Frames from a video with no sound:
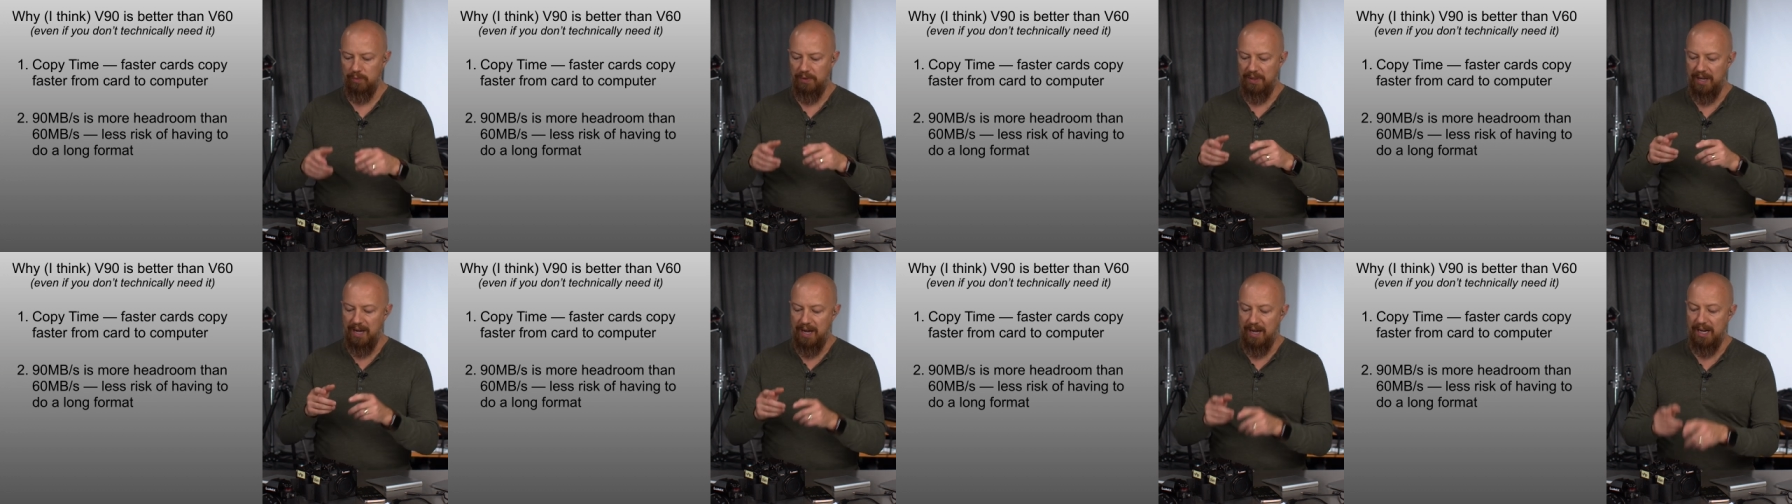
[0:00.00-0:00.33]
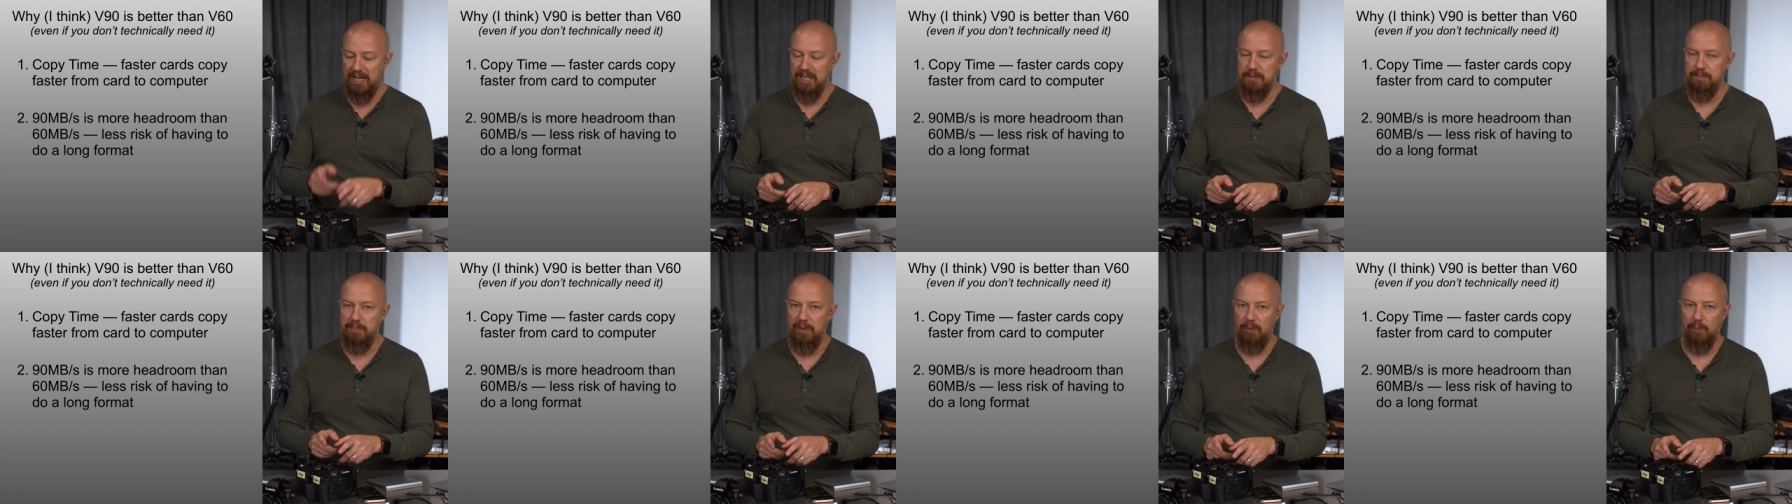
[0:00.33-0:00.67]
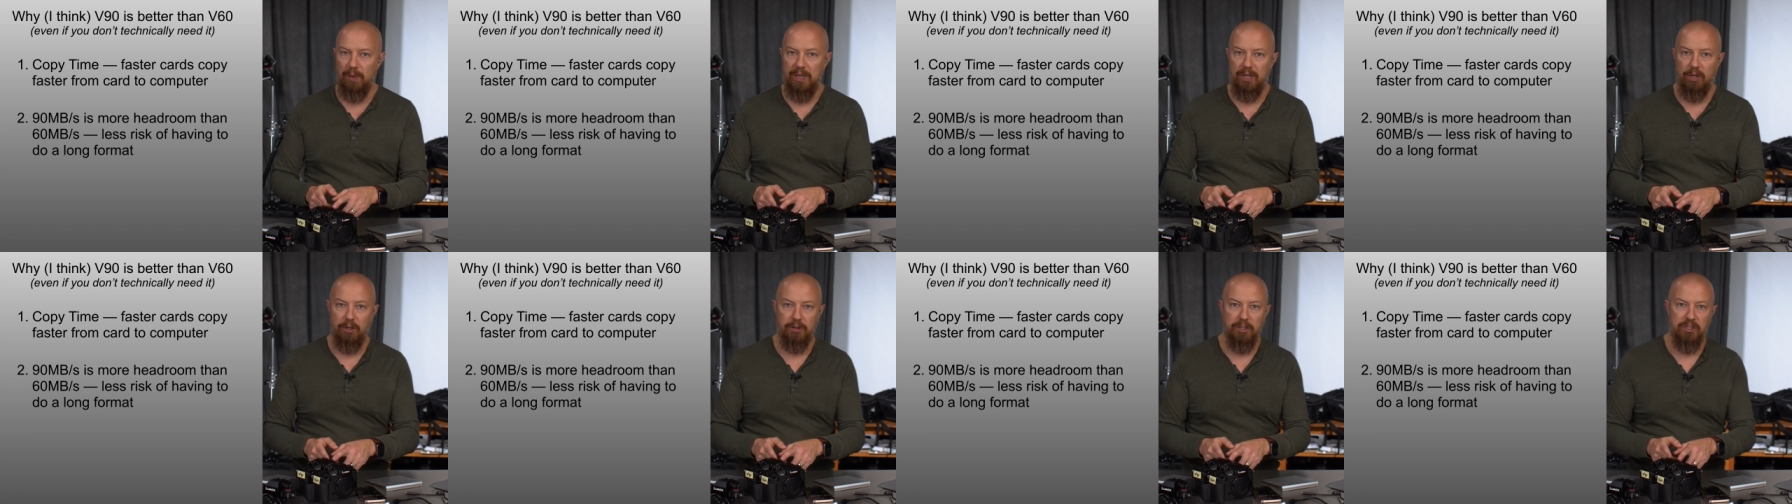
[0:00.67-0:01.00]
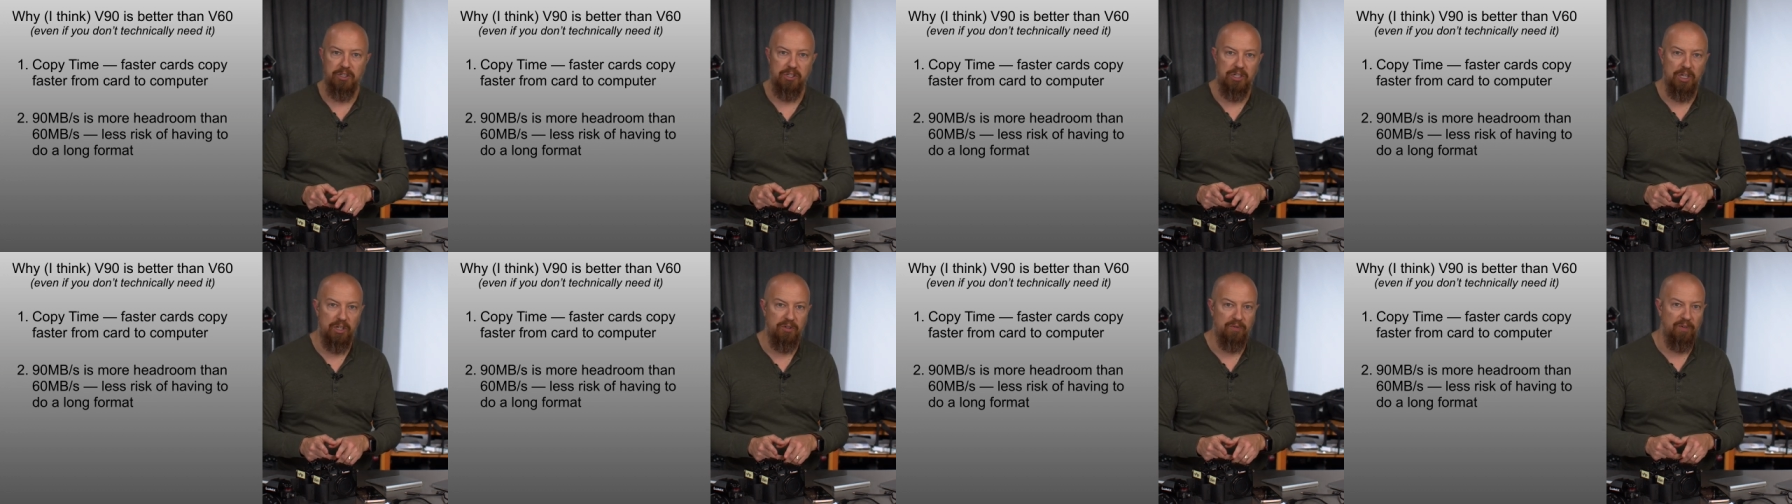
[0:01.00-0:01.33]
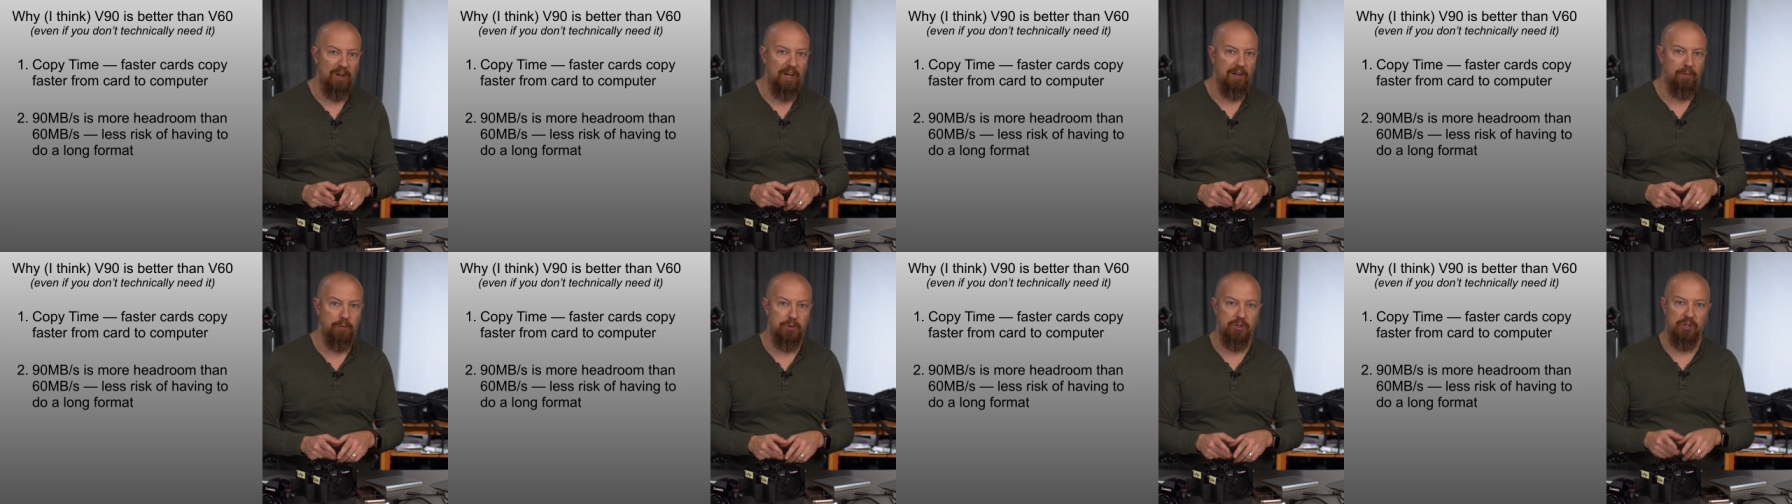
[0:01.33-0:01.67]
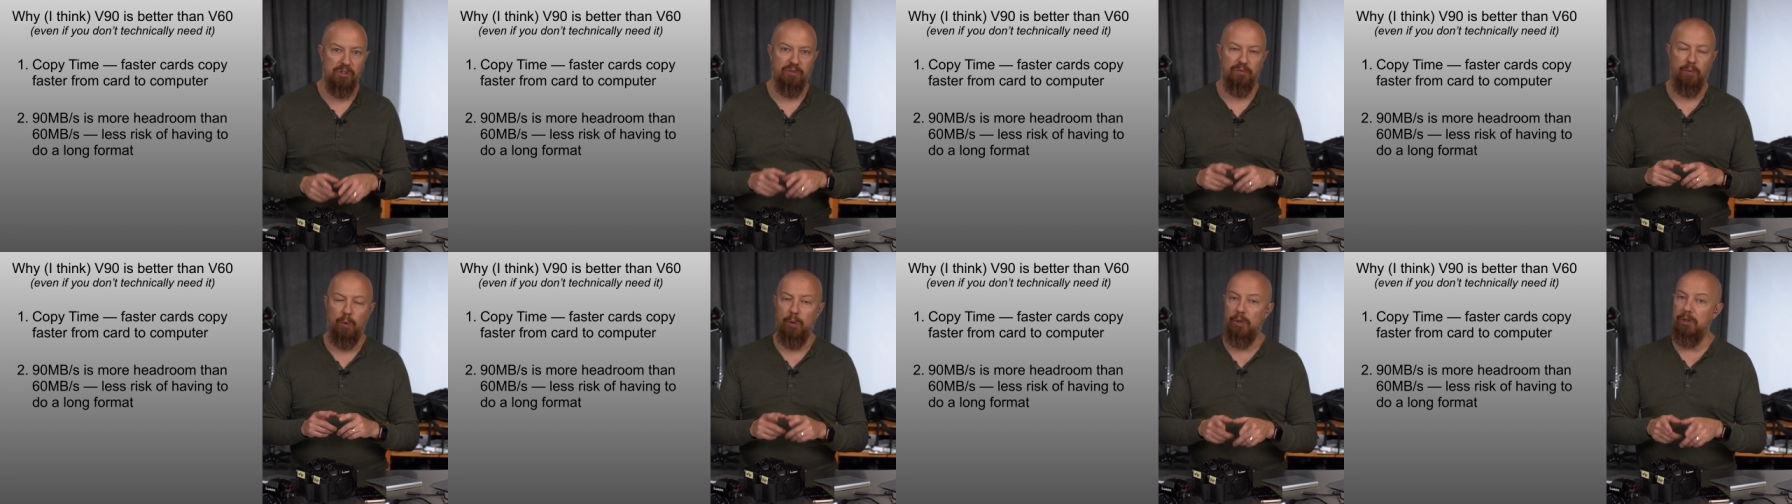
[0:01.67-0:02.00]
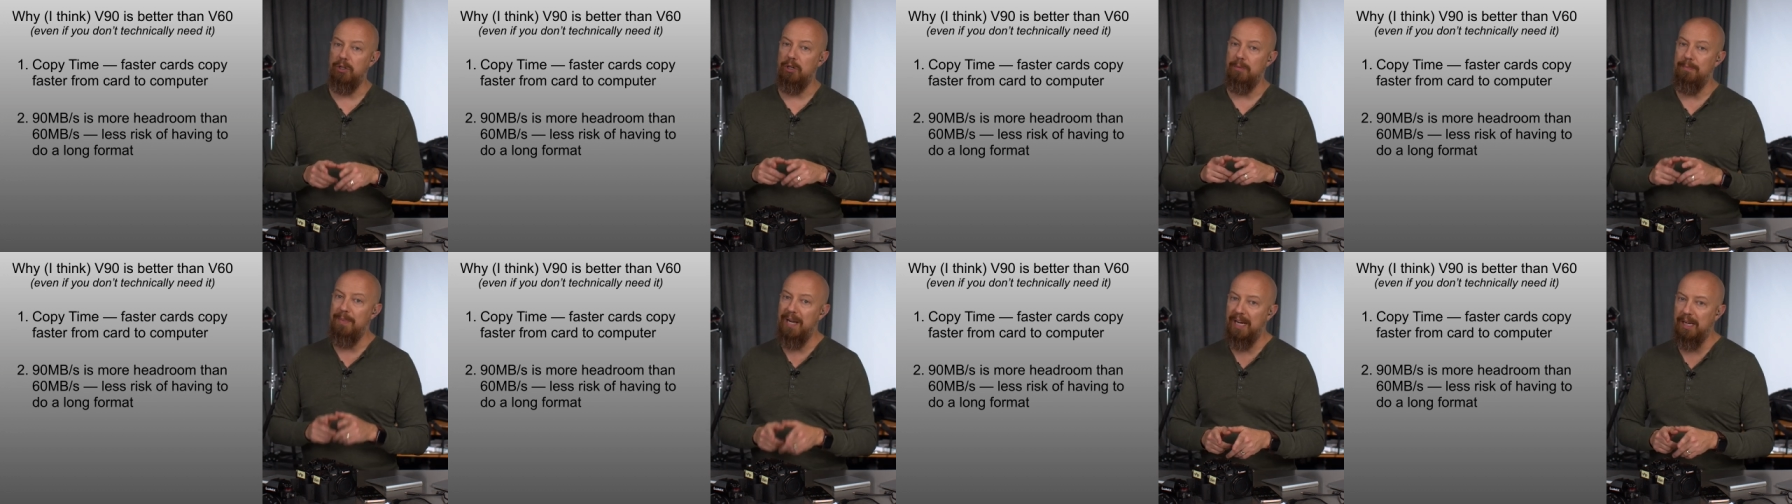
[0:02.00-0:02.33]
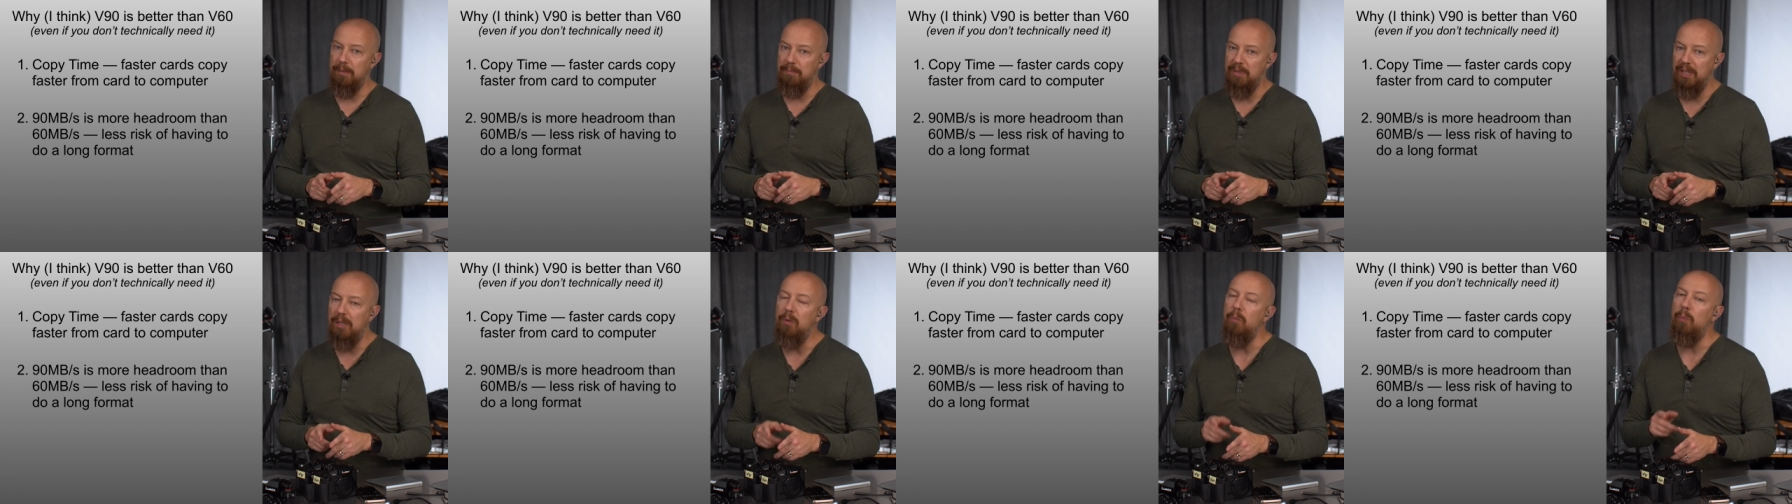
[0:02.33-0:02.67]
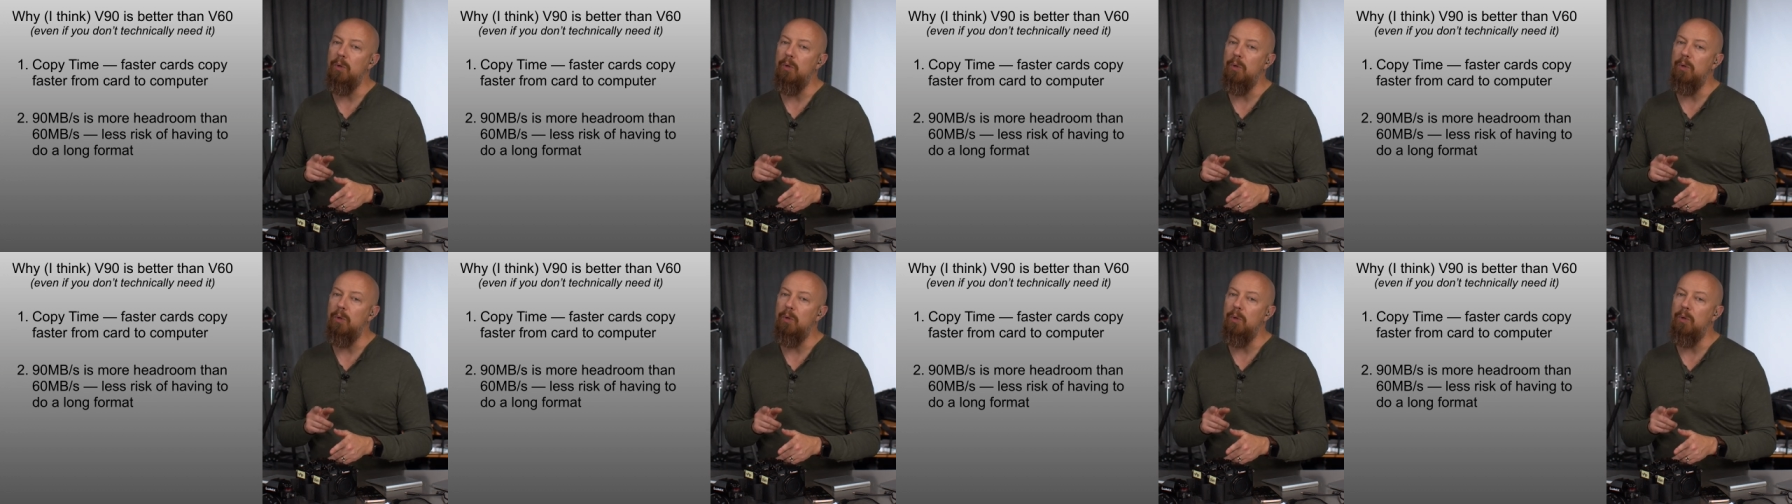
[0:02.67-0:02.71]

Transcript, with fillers: with the highest bit rate on the GH5, which is 400 megabit,